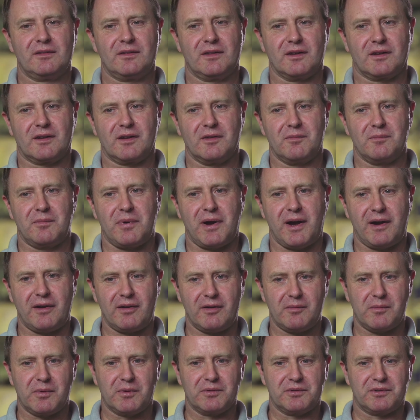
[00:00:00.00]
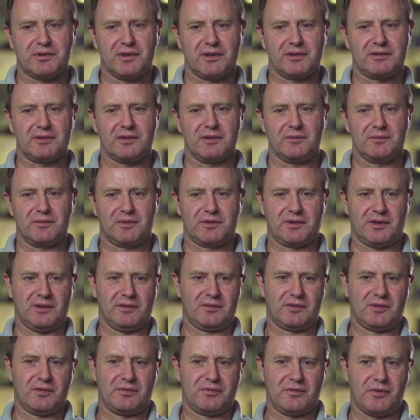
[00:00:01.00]
The comparable system
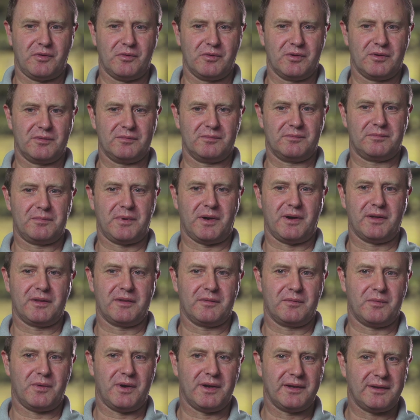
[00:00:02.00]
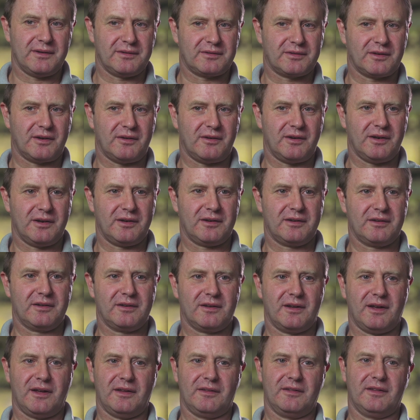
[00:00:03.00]
seems to have fallen by the wayside,
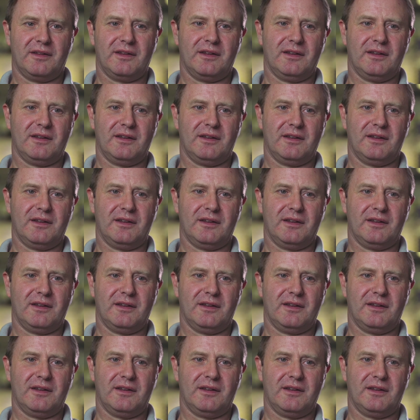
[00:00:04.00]
and